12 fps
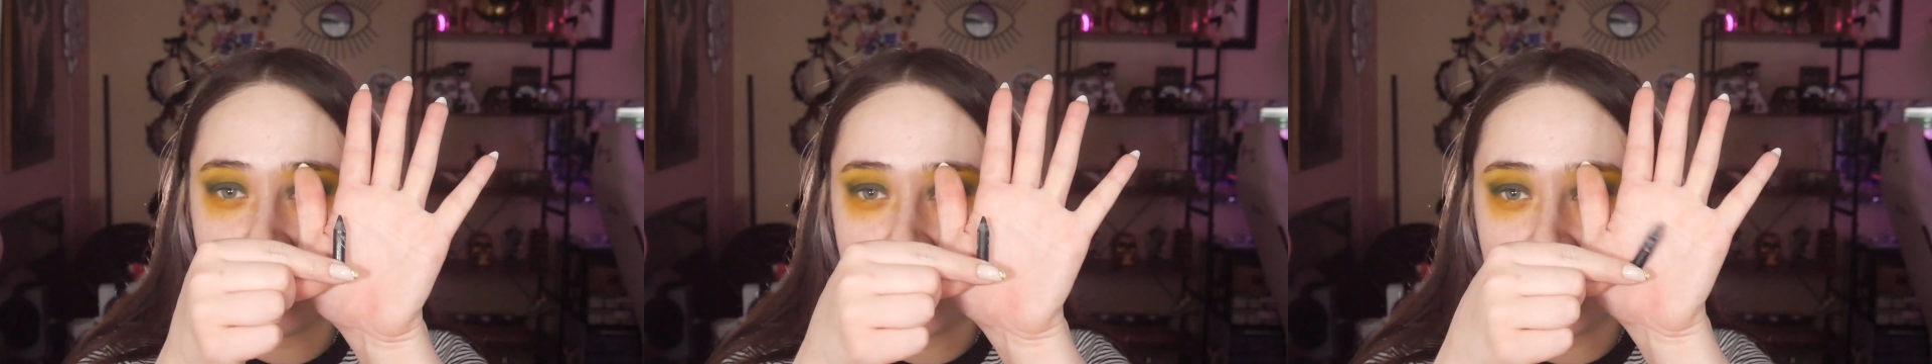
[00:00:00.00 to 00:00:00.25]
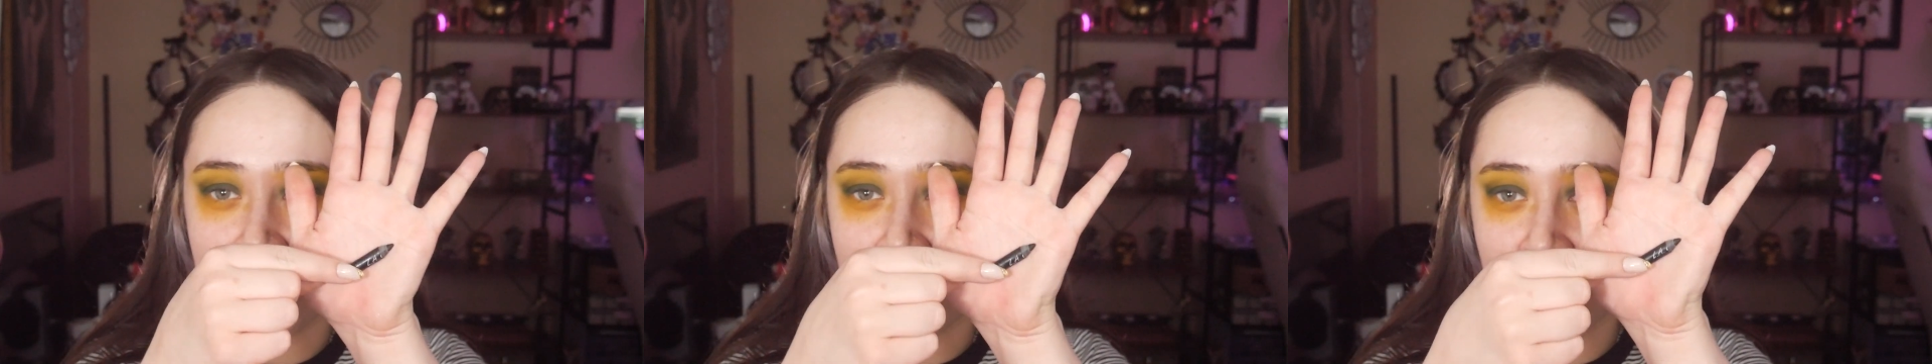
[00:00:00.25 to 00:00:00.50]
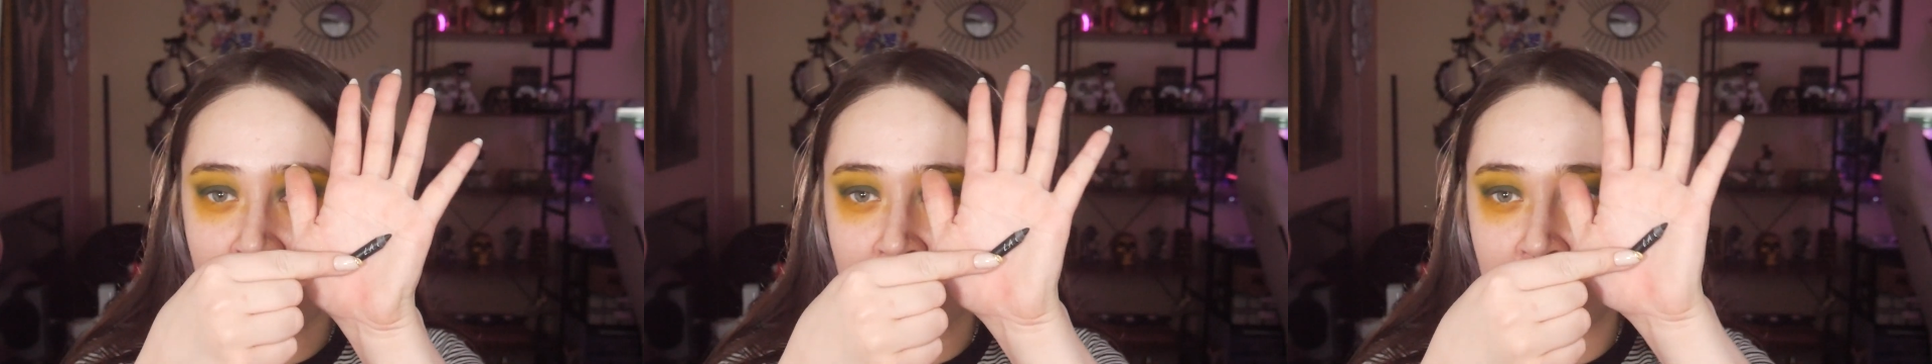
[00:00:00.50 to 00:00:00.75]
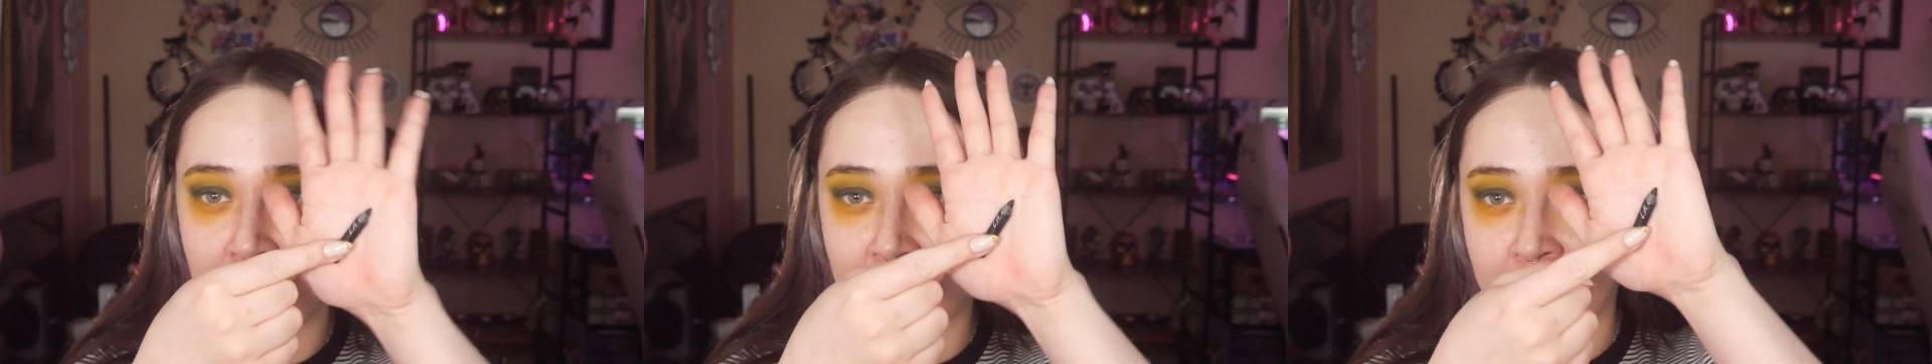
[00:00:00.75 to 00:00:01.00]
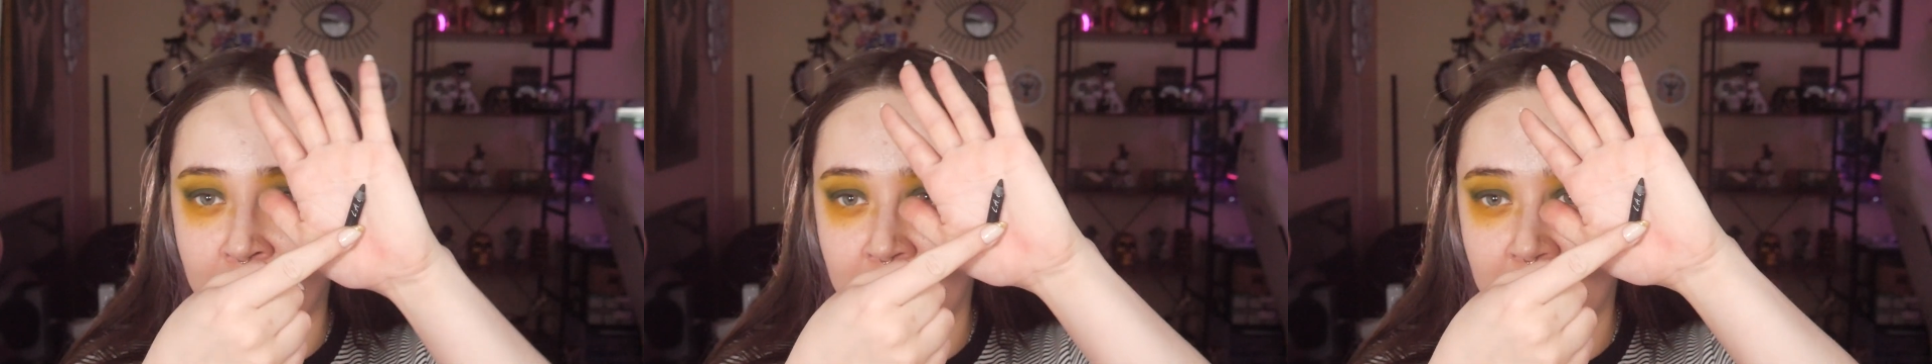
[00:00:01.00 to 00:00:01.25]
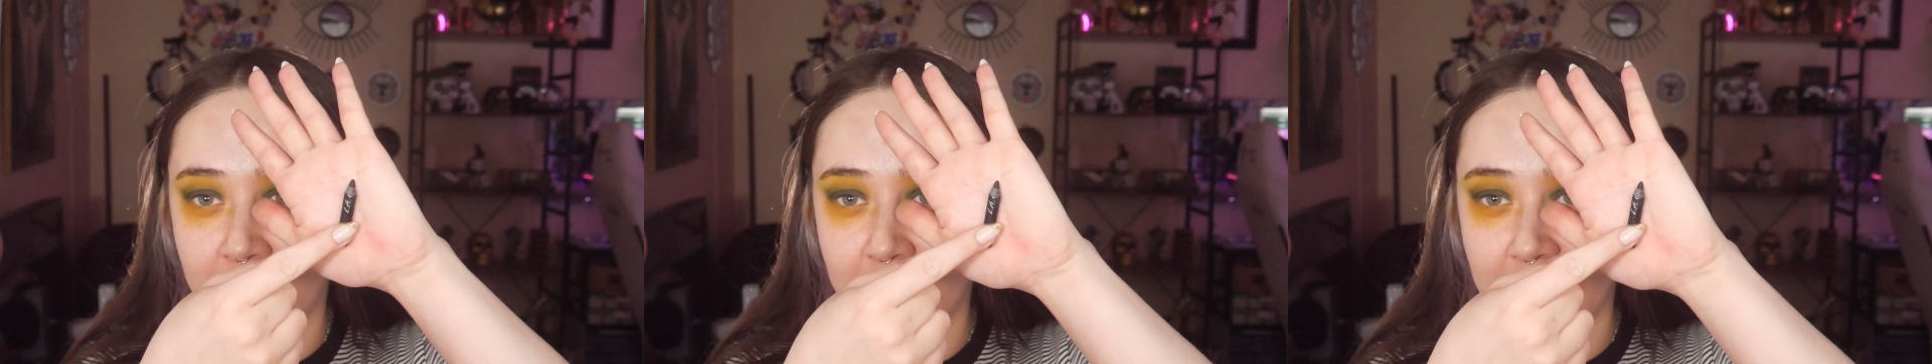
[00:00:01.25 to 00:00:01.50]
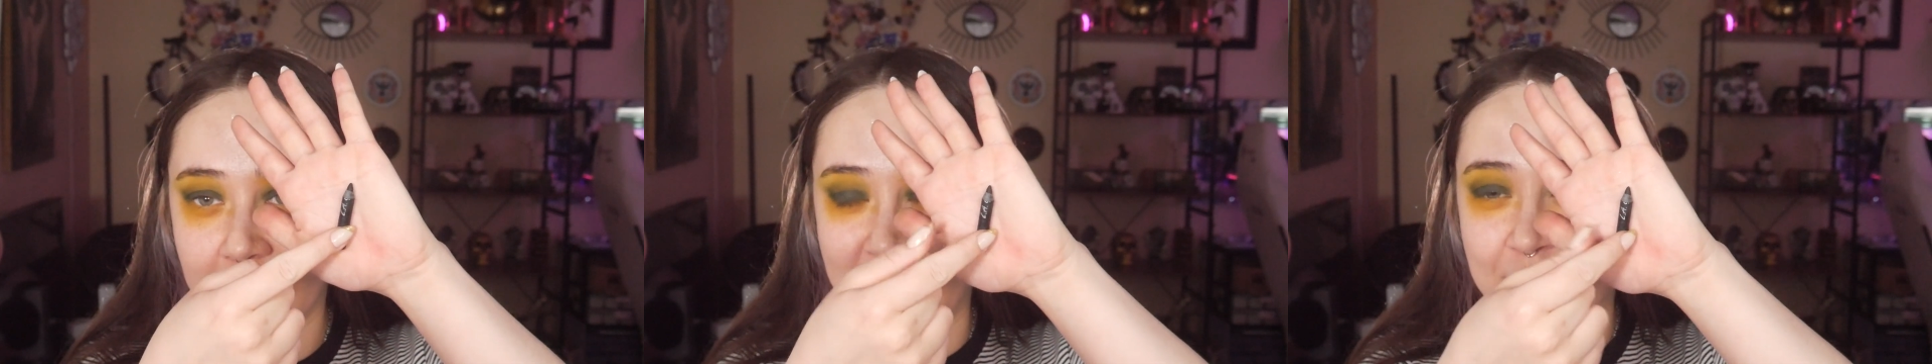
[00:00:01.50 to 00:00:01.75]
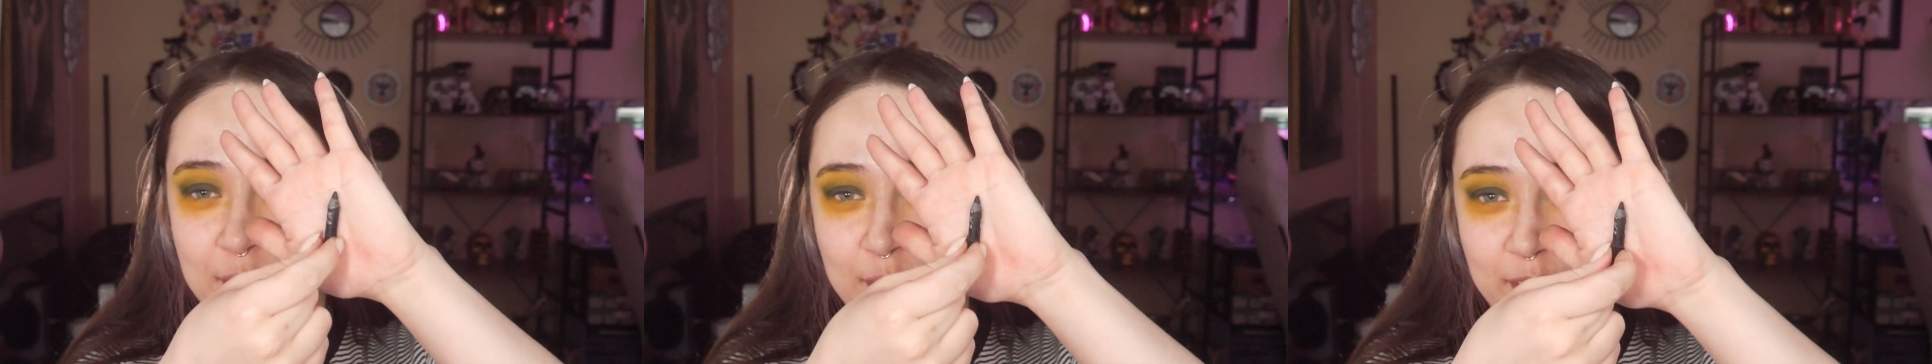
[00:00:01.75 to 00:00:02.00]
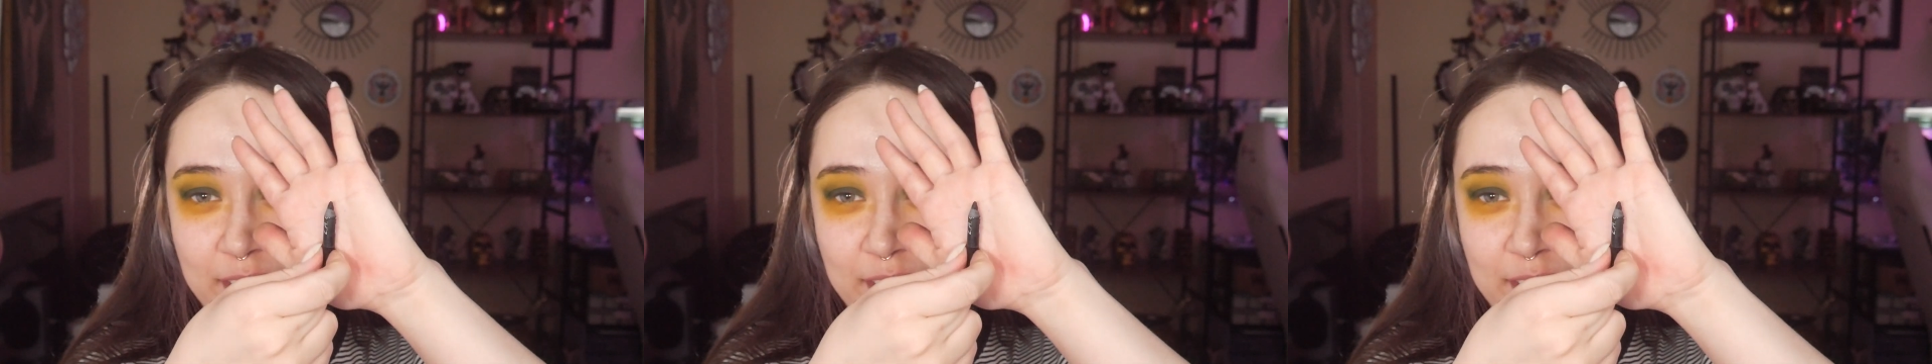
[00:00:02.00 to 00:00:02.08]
leg of this